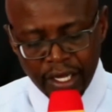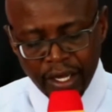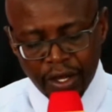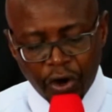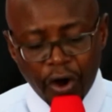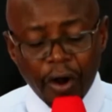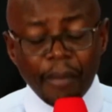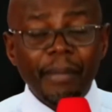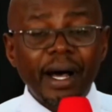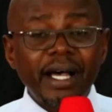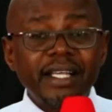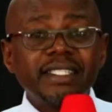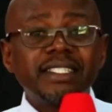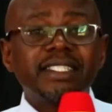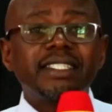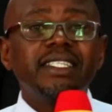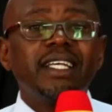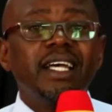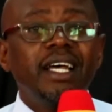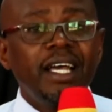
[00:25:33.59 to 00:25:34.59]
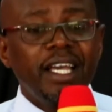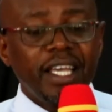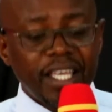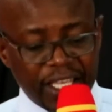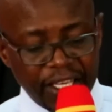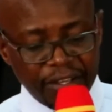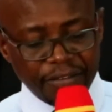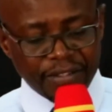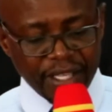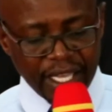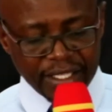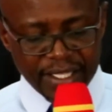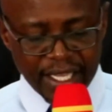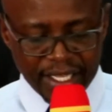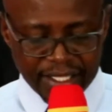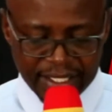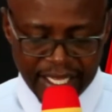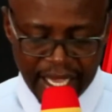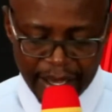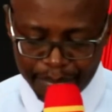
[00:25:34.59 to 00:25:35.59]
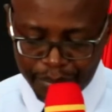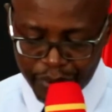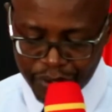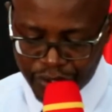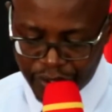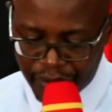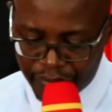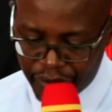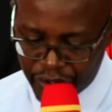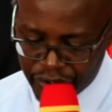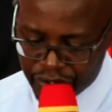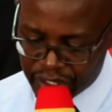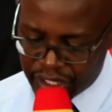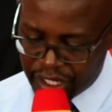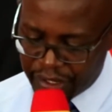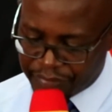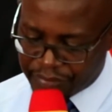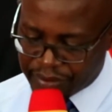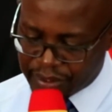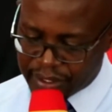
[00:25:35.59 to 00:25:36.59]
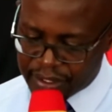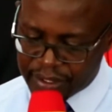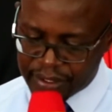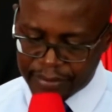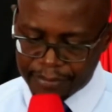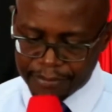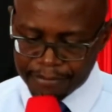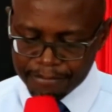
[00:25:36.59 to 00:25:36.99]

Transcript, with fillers: Romans gives us examples of those gifts.